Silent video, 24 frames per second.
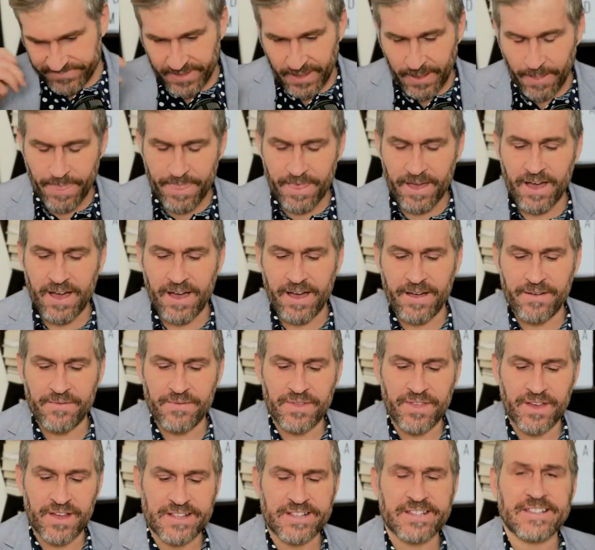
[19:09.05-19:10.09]

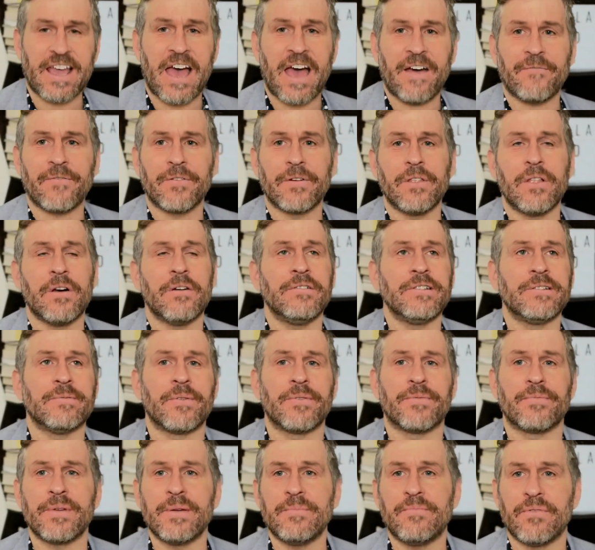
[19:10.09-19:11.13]
the Stafford loans
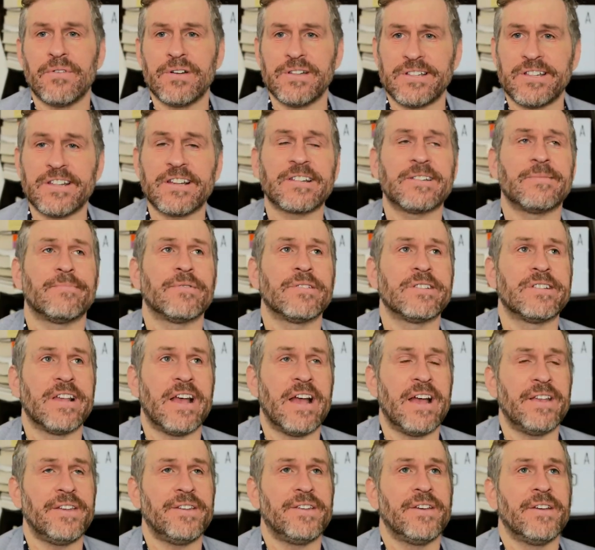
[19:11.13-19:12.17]
were
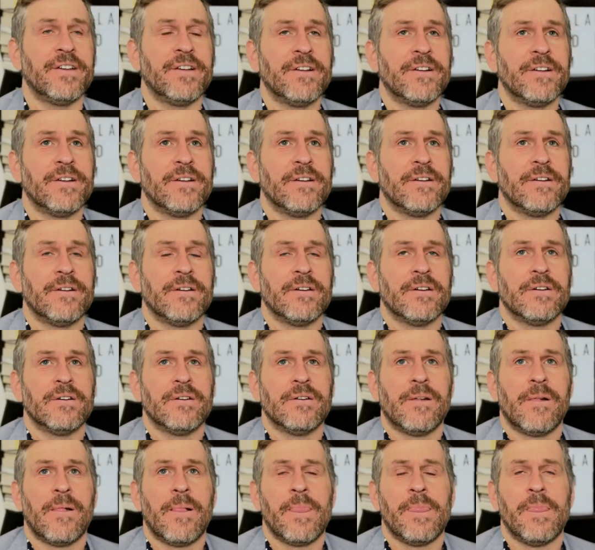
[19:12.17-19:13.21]
3.6%.
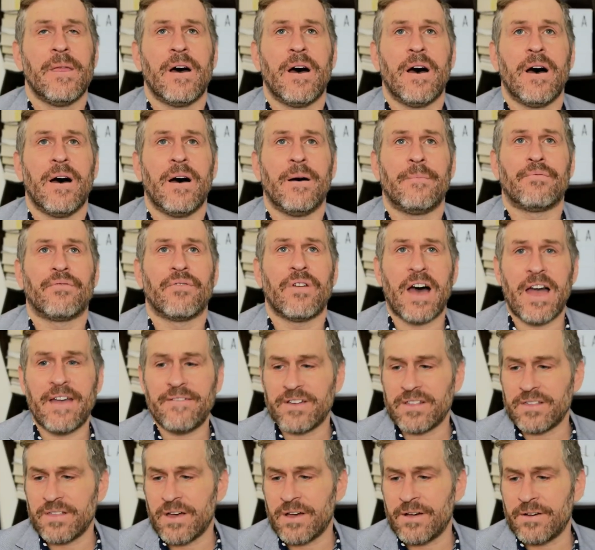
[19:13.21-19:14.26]
The
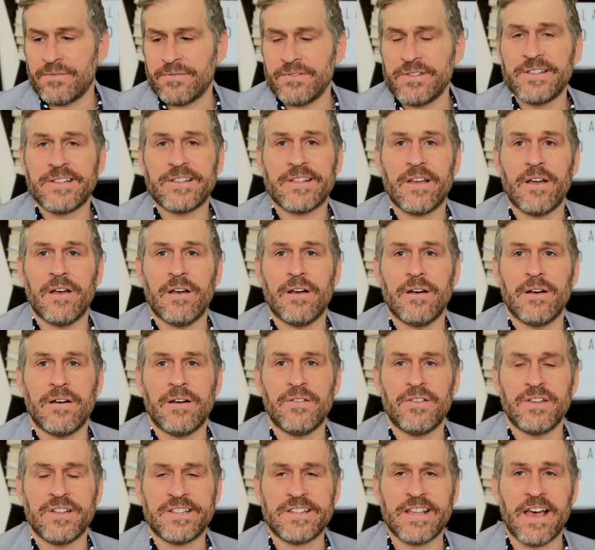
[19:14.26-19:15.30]
private loans,
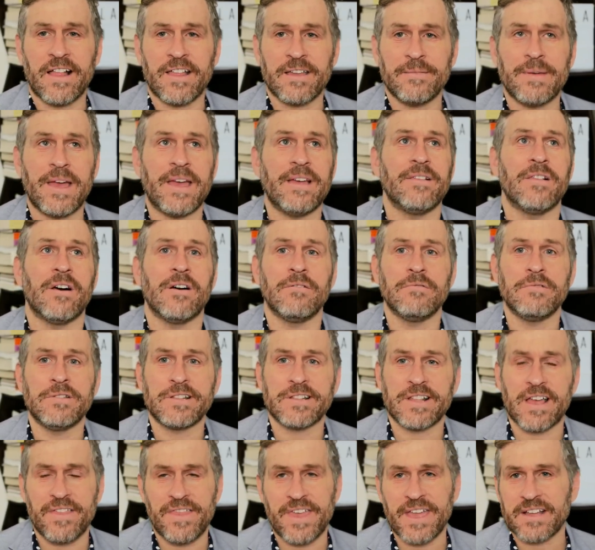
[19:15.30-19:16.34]
the Sallie Mae
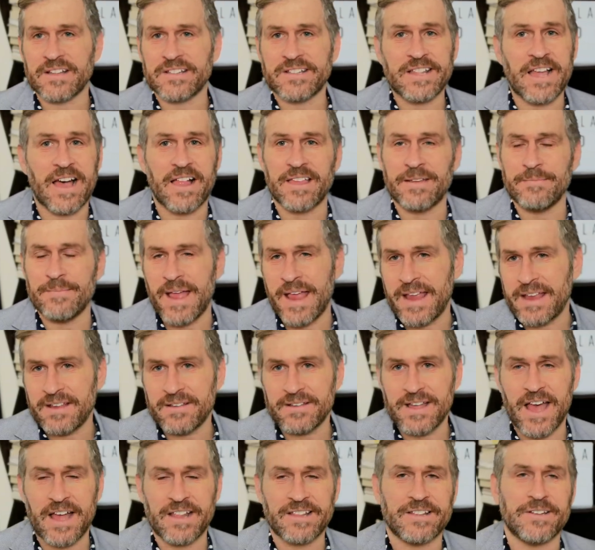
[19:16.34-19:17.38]
loans, I think Sallie Mae
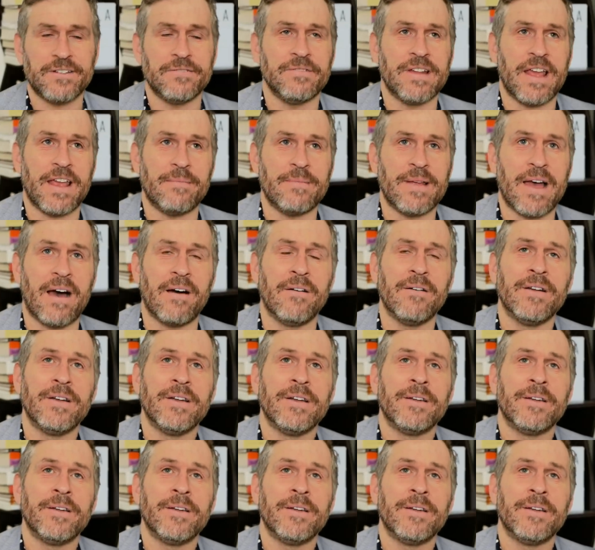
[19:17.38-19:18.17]
has a new name now.